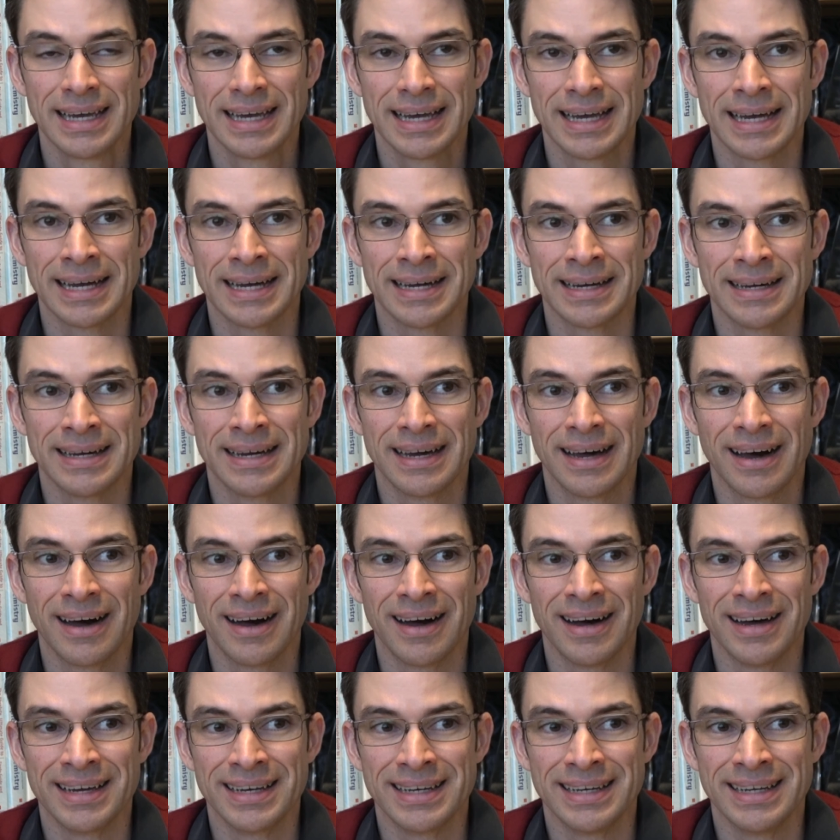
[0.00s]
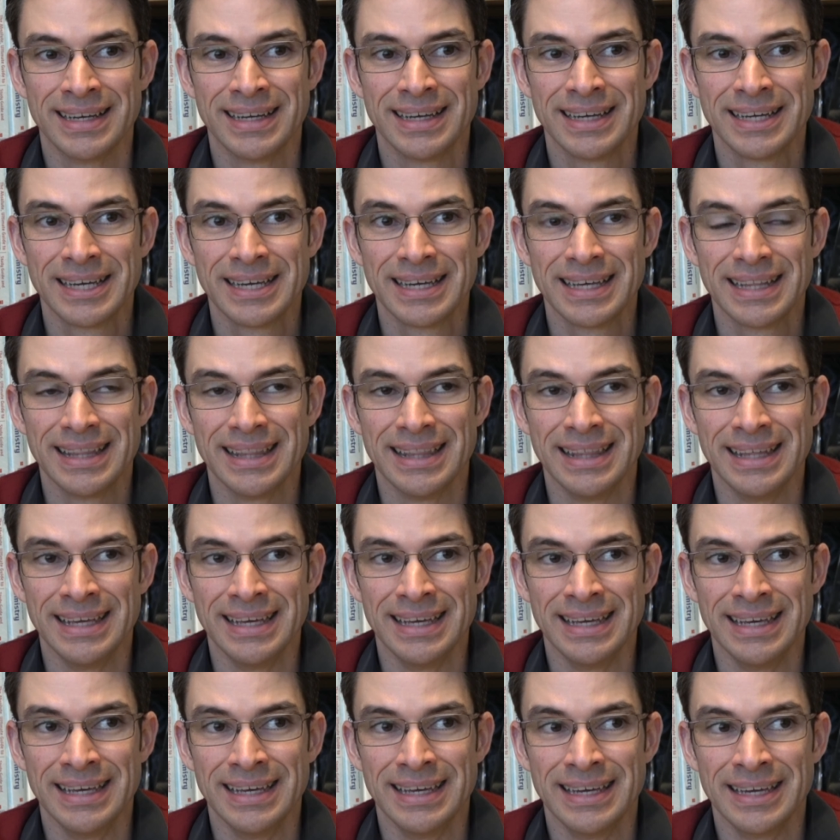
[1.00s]
uh, on
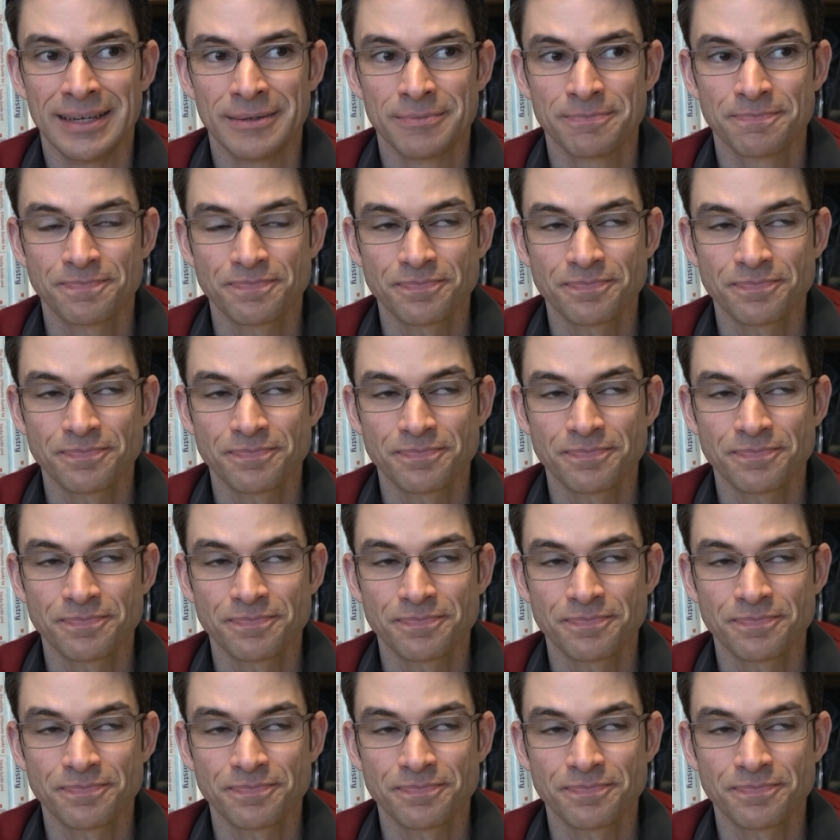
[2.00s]
the